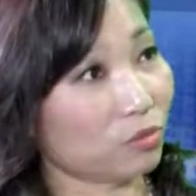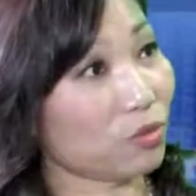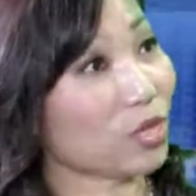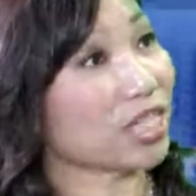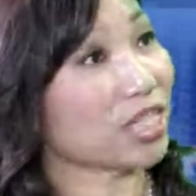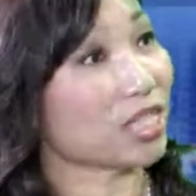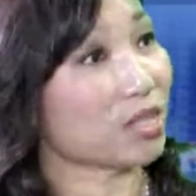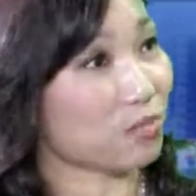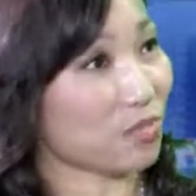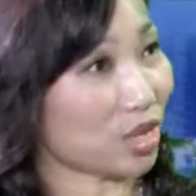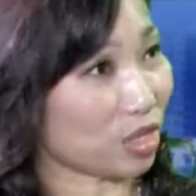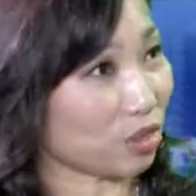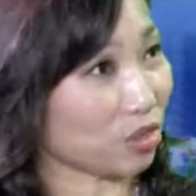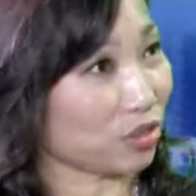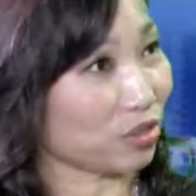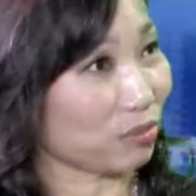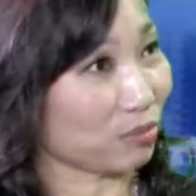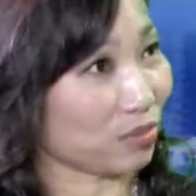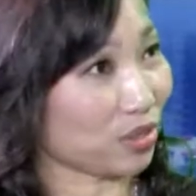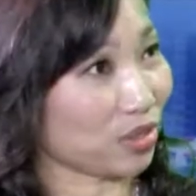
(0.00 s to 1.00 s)
REITs
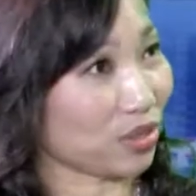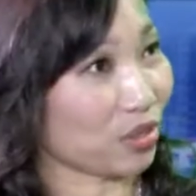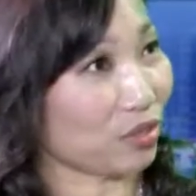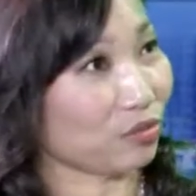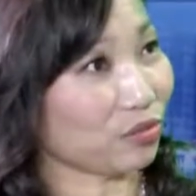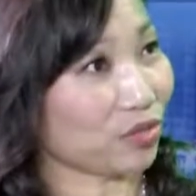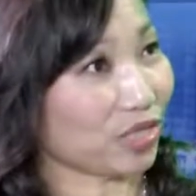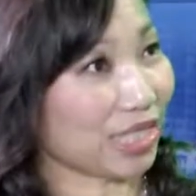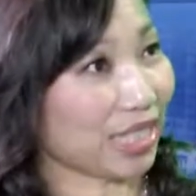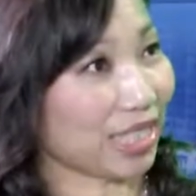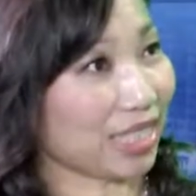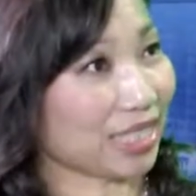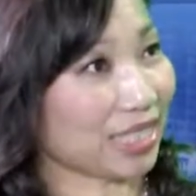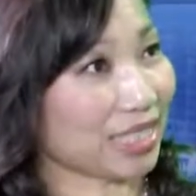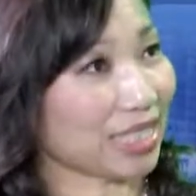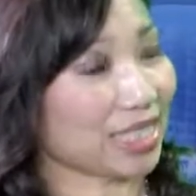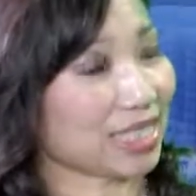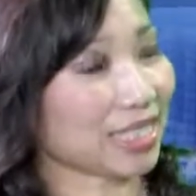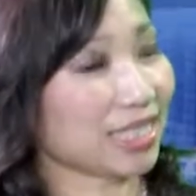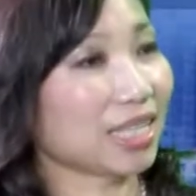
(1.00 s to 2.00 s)
measure themselves
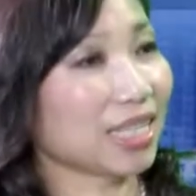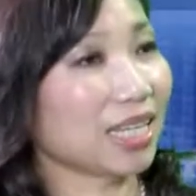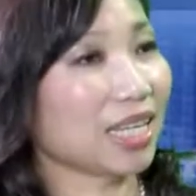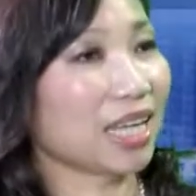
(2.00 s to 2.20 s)
against,